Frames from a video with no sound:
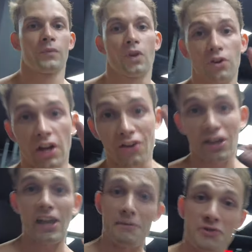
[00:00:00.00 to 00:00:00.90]

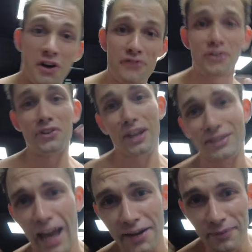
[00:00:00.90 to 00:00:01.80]
Okay, I'm sorry for the
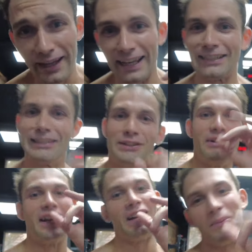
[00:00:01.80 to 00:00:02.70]
excitement. I just
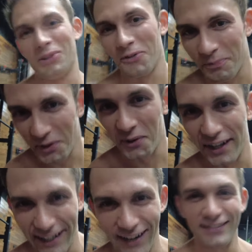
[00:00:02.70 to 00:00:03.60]
drink a little bit of
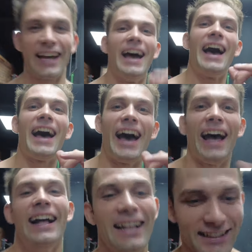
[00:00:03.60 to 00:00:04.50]
pre-workout.
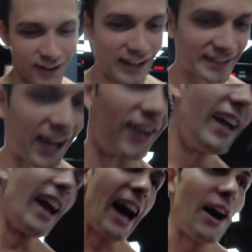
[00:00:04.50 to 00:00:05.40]
So let's go.
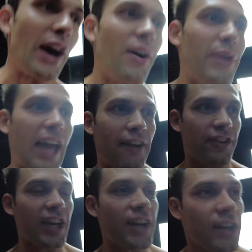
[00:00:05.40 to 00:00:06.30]
We have
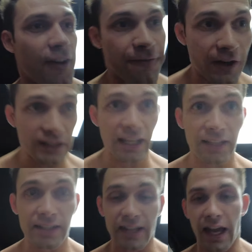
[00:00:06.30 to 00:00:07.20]
here first
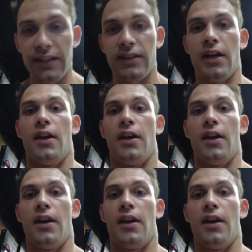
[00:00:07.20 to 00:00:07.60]
exercise.